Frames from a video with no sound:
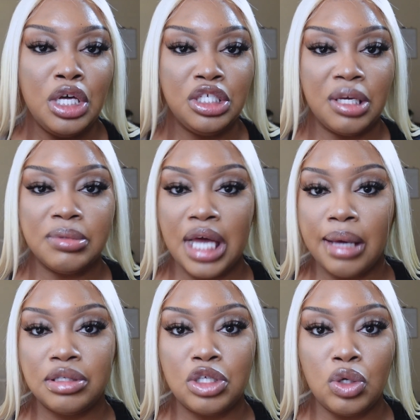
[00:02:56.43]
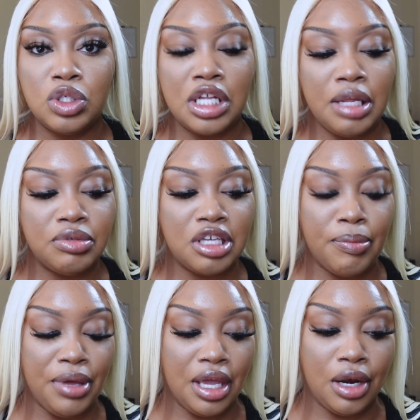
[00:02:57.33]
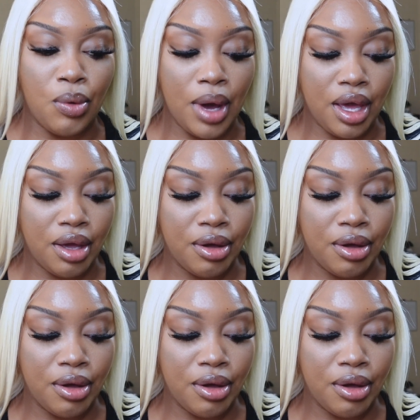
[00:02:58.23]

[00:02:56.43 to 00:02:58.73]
Sometimes those clips could be in the way.